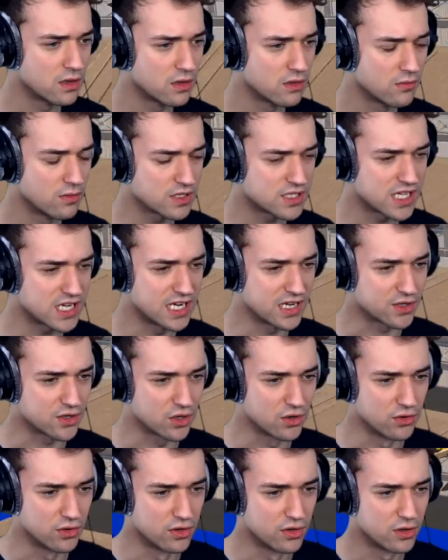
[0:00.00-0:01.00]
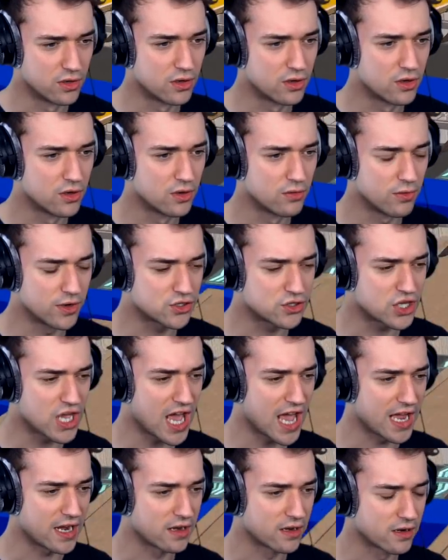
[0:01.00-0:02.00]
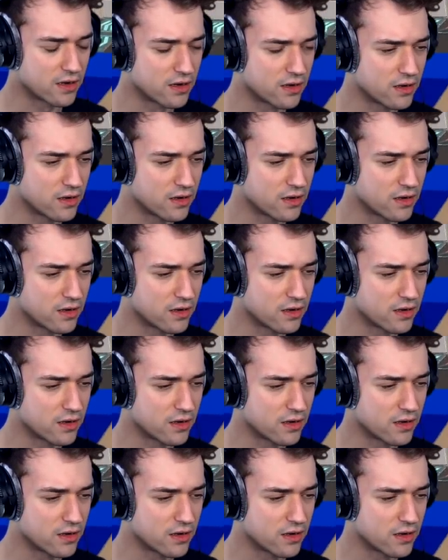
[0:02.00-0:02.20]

What's I in it, dude? What did you get?